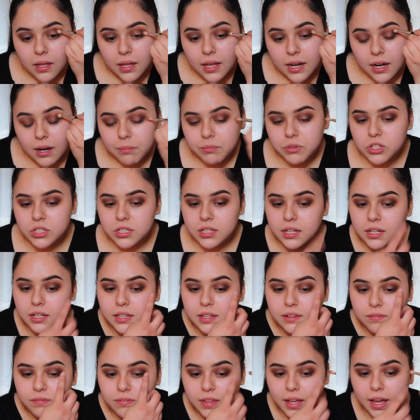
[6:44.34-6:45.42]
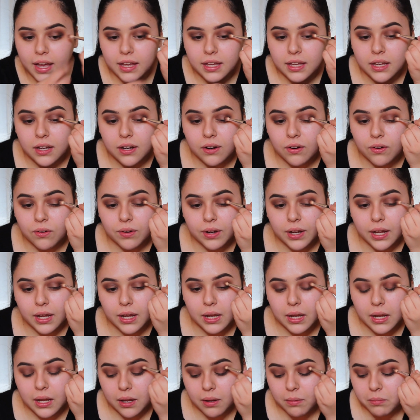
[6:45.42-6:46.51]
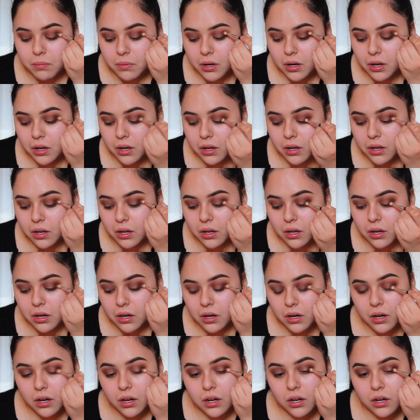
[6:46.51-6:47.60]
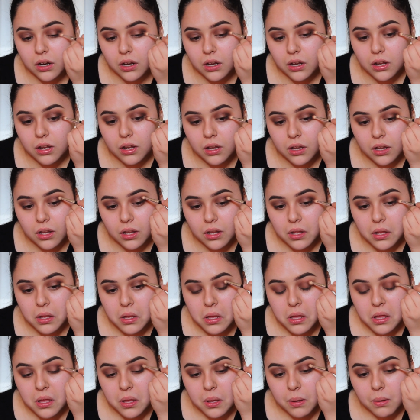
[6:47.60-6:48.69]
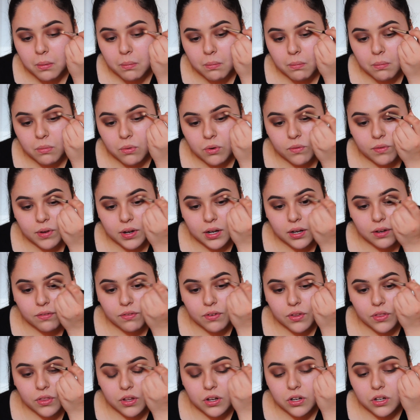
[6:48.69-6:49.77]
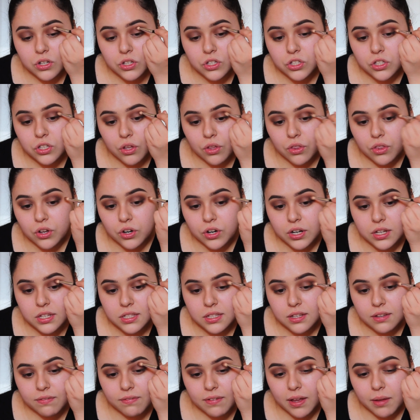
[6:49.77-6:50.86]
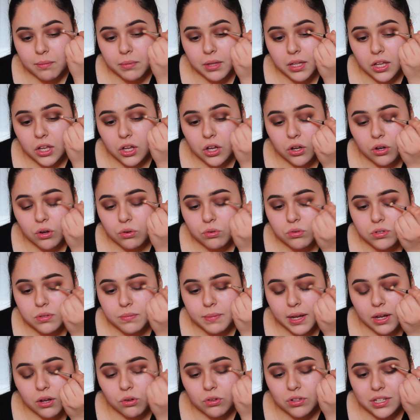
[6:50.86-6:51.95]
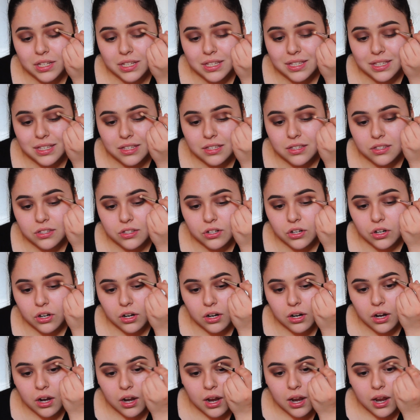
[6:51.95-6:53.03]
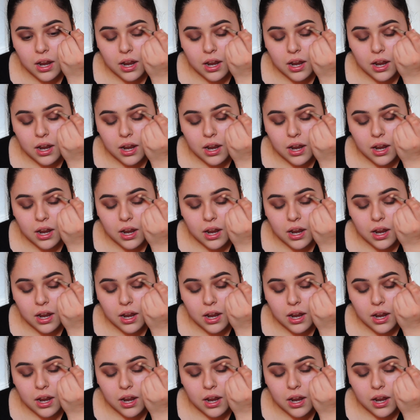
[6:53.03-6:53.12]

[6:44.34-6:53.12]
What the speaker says: And I'm just going to leave that here, okay? I'm not going to move it any further. So the Krusty family goes, my oldest sister,